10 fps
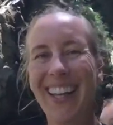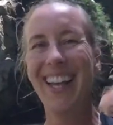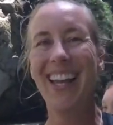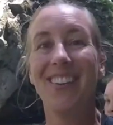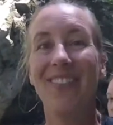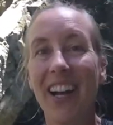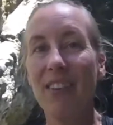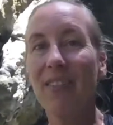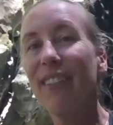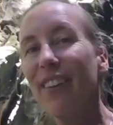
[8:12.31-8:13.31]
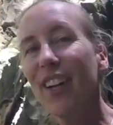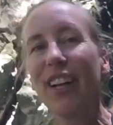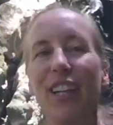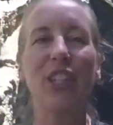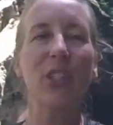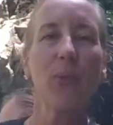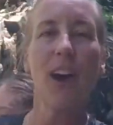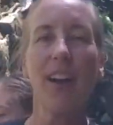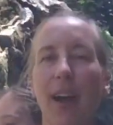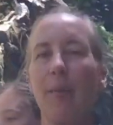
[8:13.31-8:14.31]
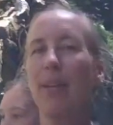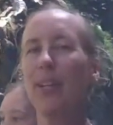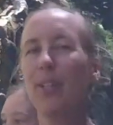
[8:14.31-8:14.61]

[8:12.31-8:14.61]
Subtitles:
And you'd find a river and you just walk up it or